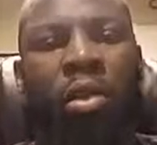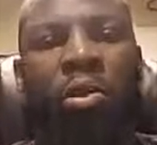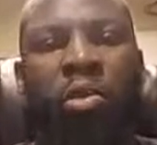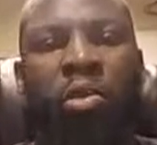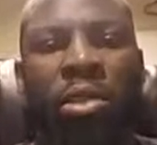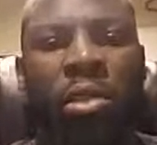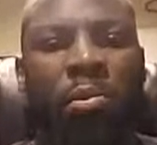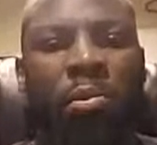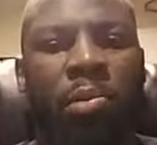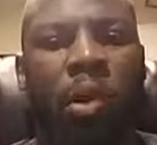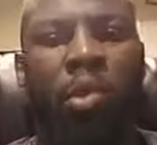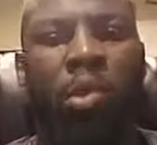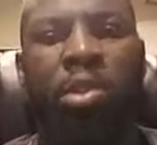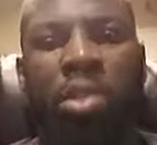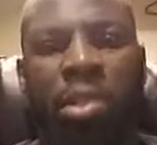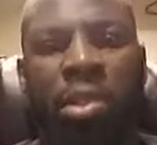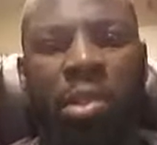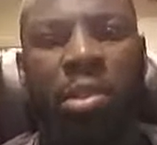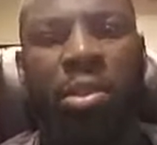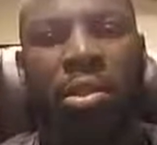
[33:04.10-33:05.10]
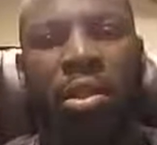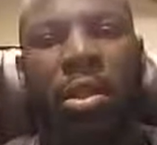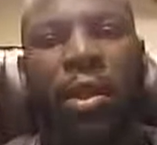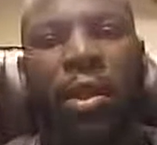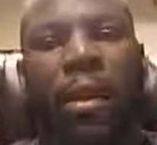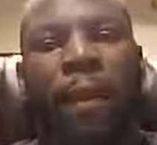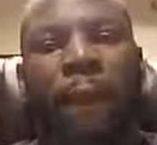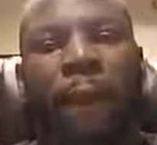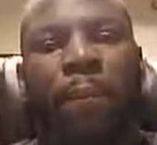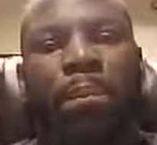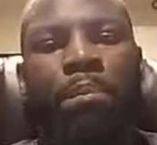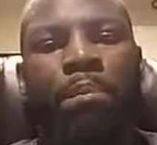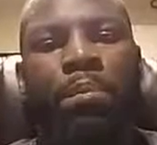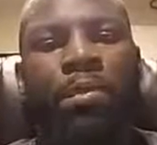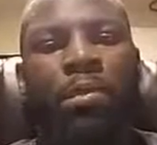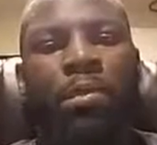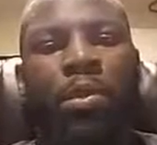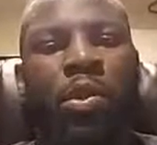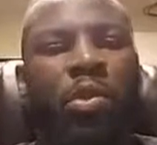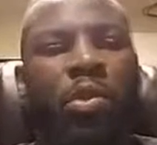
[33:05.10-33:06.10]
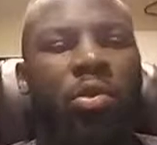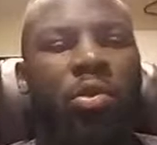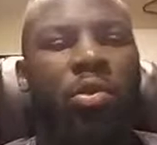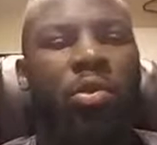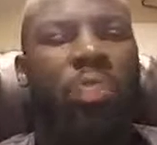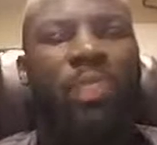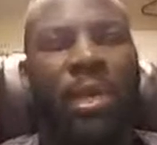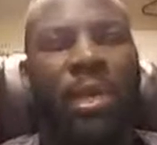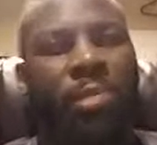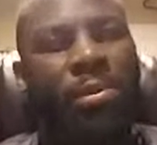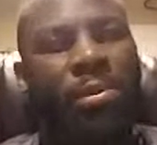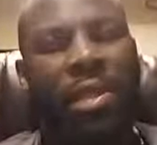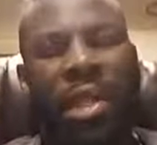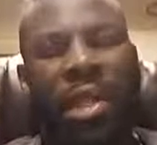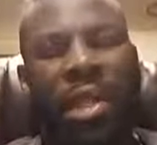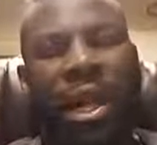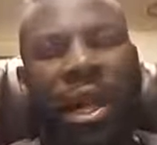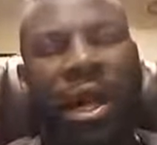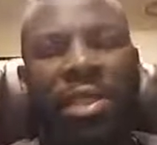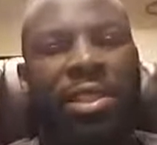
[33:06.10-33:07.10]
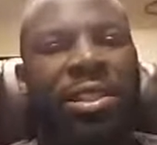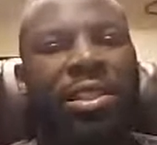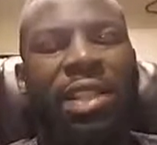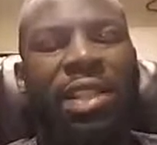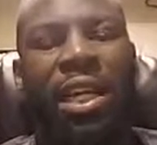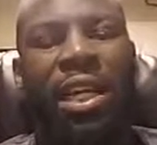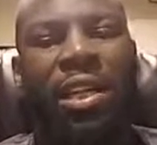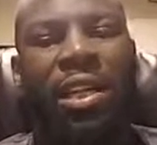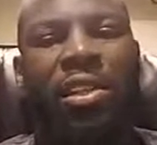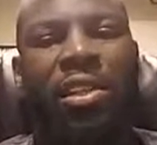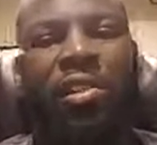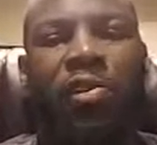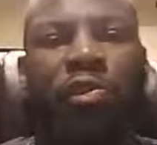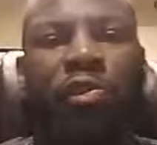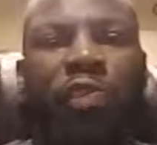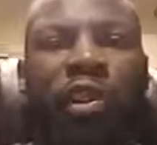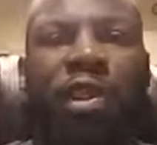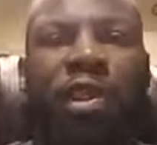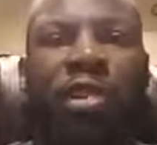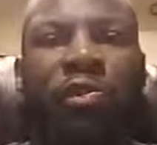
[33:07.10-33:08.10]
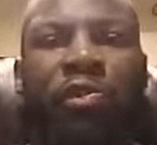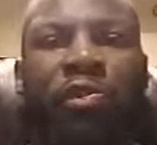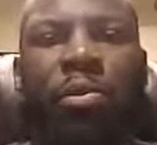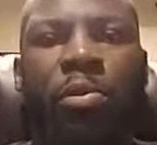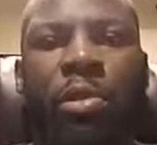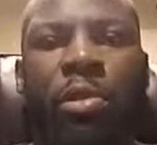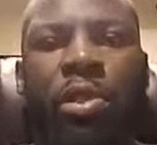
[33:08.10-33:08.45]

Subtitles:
those emotions, just make me, it's just not a good feeling for me.